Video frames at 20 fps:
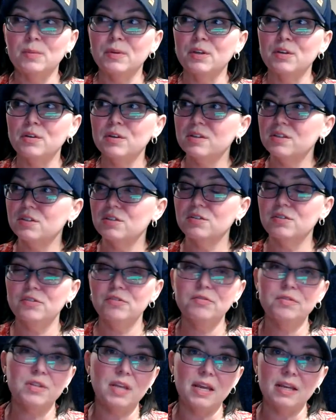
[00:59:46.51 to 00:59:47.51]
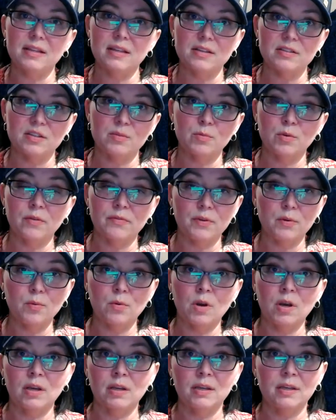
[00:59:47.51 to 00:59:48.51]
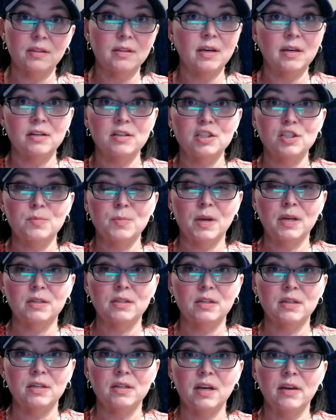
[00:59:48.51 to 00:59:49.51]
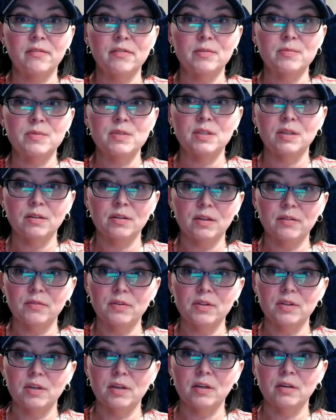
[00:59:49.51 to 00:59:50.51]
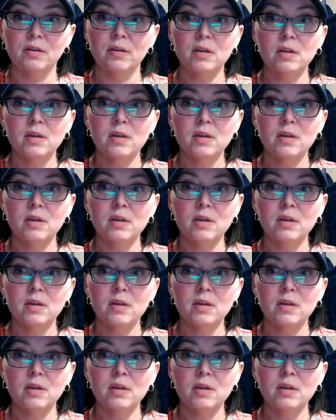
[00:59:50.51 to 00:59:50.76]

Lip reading: but you take that somewhere if you want and get that inspected and have them seal everything.